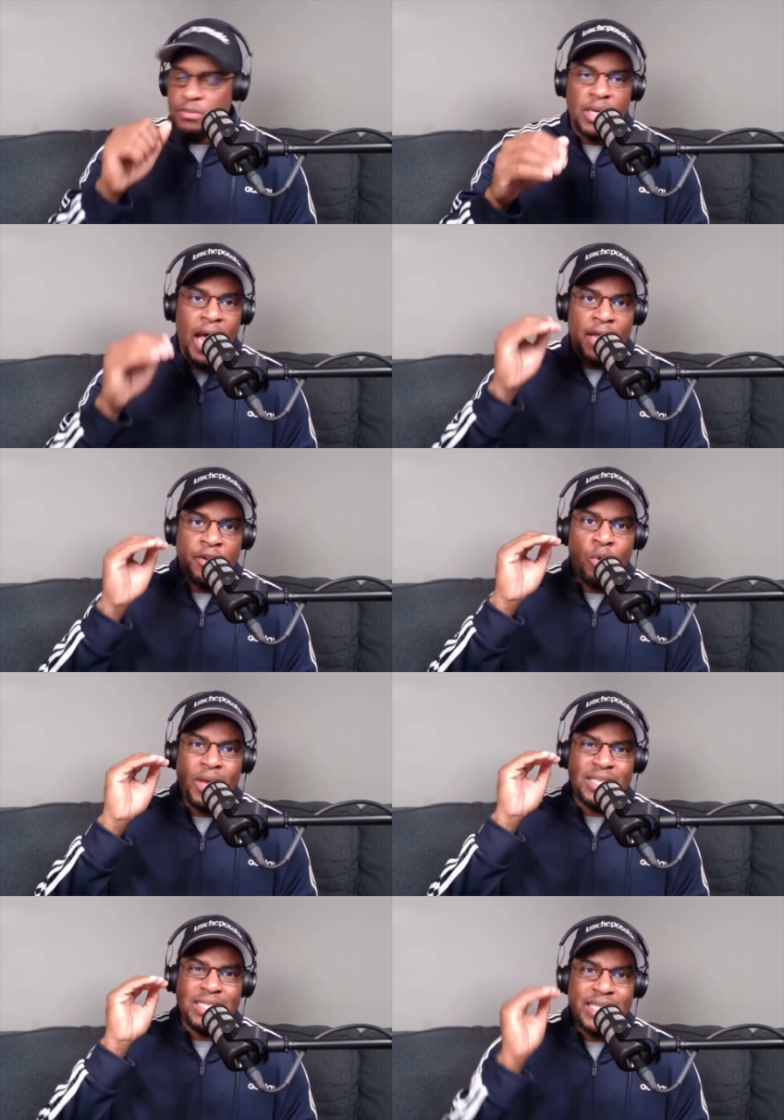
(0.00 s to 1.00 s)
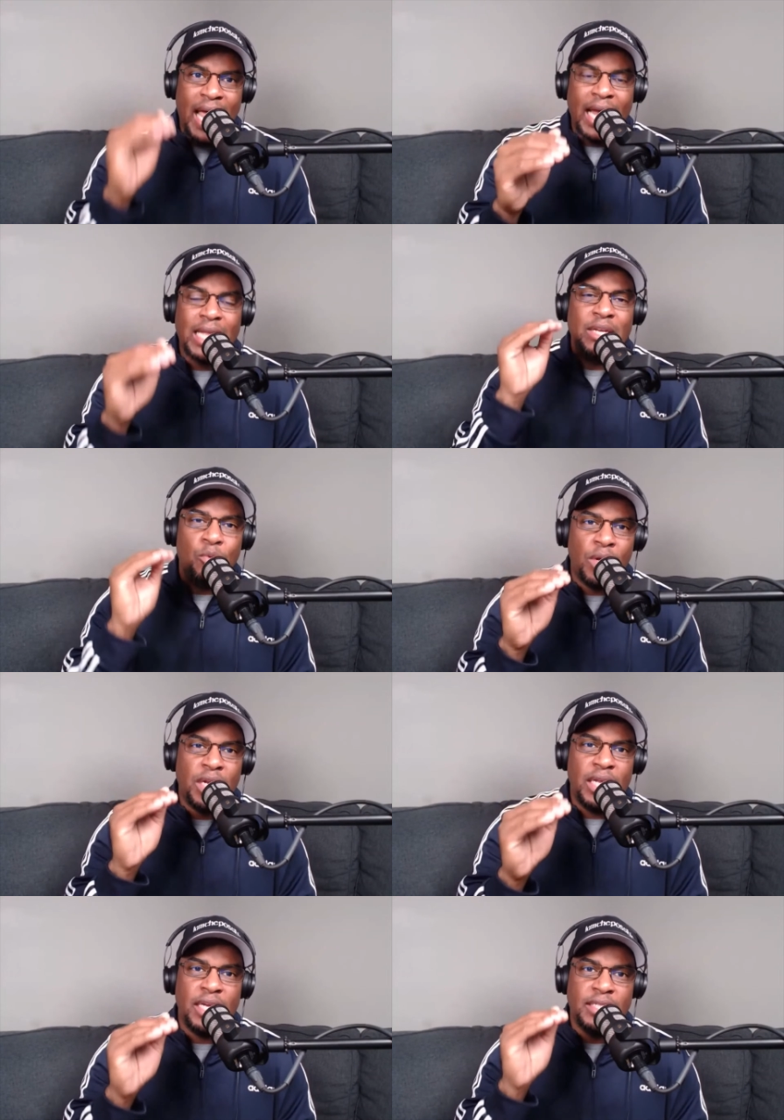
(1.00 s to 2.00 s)
me, know exactly what
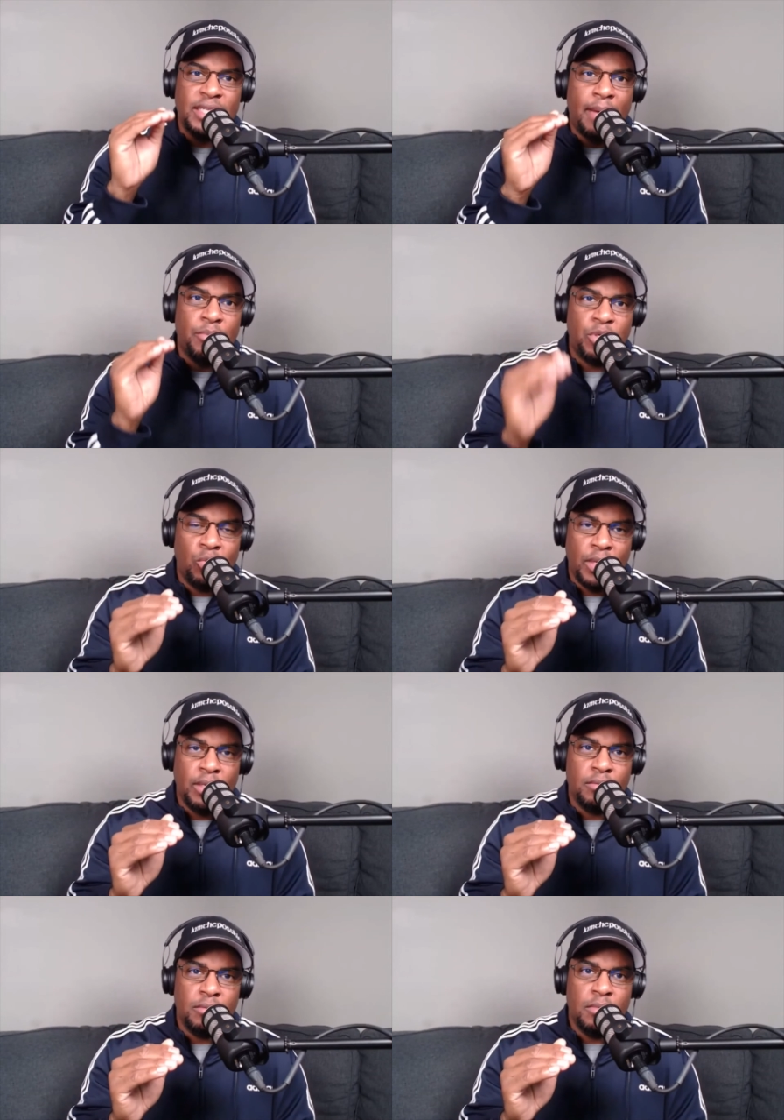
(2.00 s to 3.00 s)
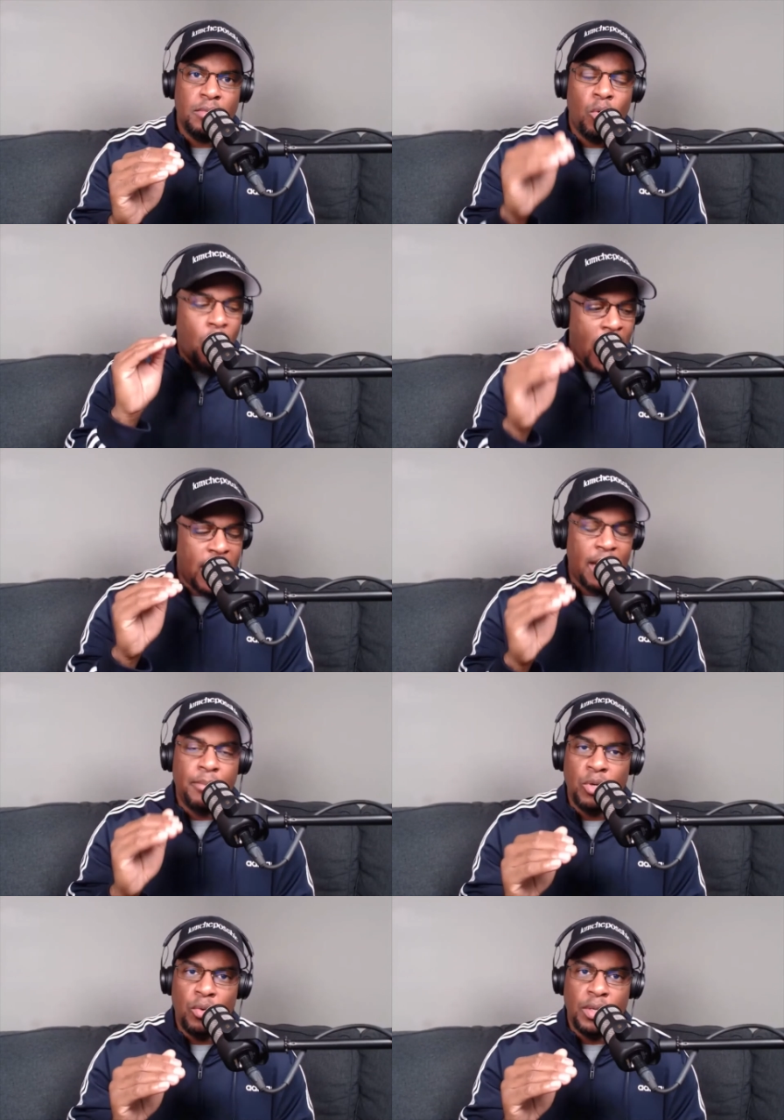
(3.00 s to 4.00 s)
it is that I'm doing, why
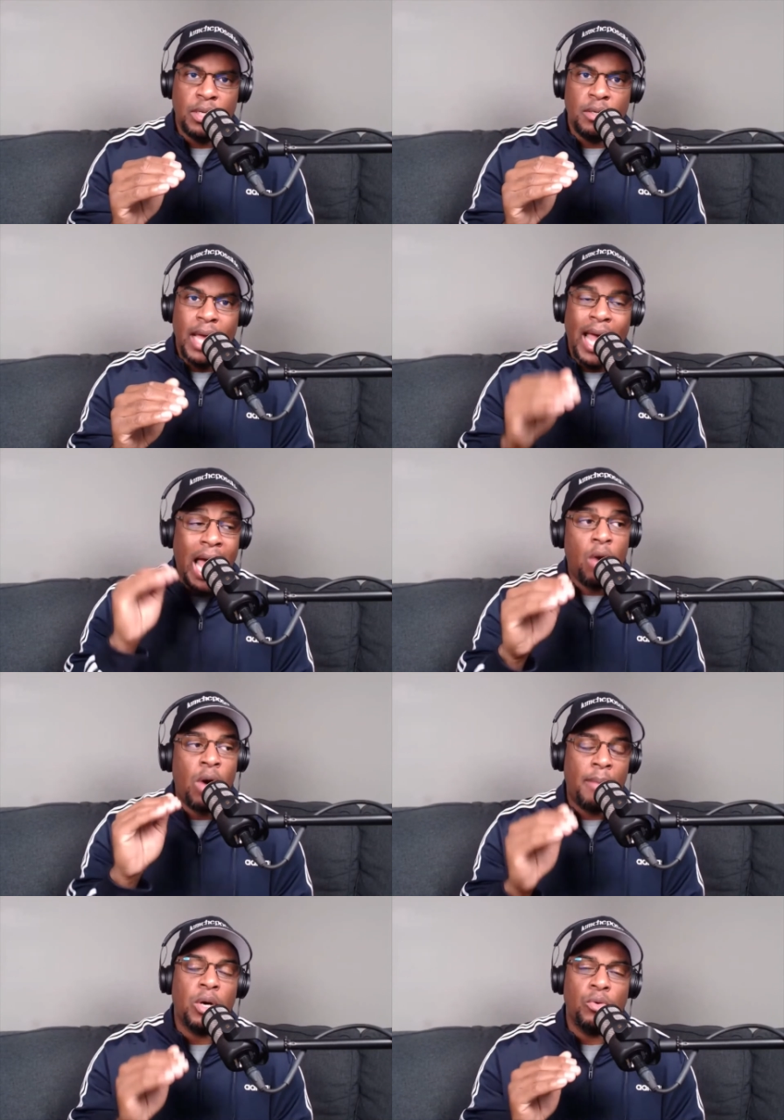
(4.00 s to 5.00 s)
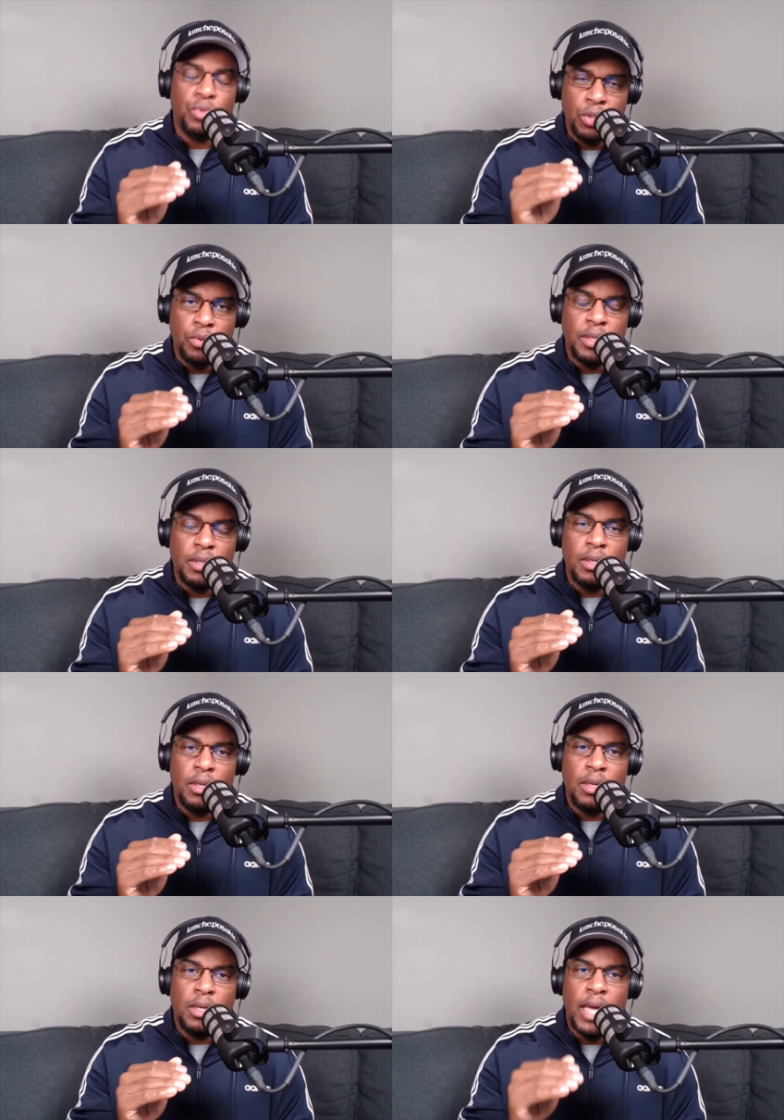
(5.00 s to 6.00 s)
I'm doing it, how I'm going to do it,
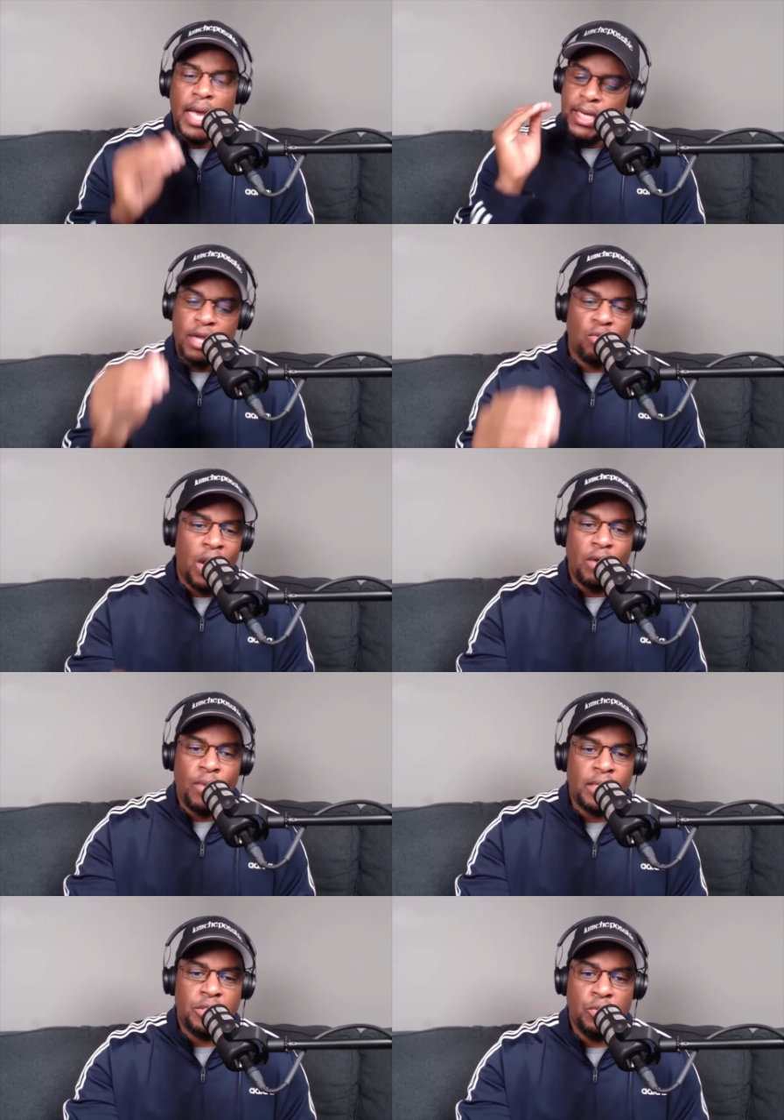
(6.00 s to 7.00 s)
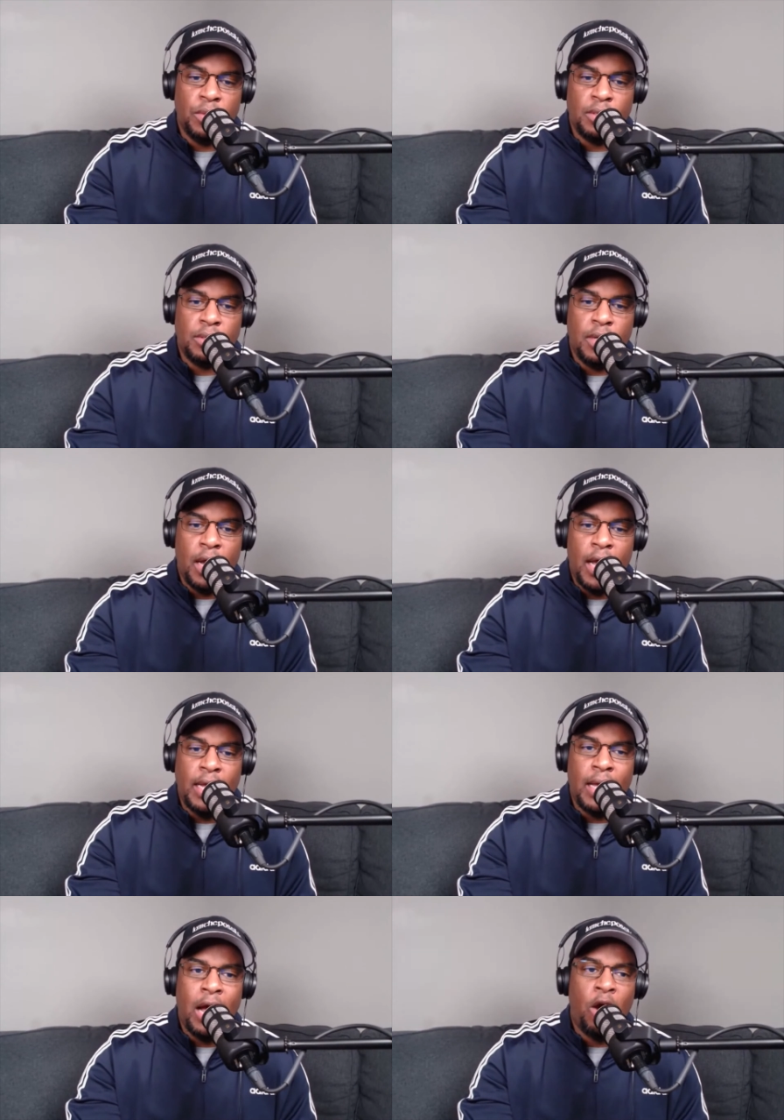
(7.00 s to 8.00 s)
and get right right to it. All right? I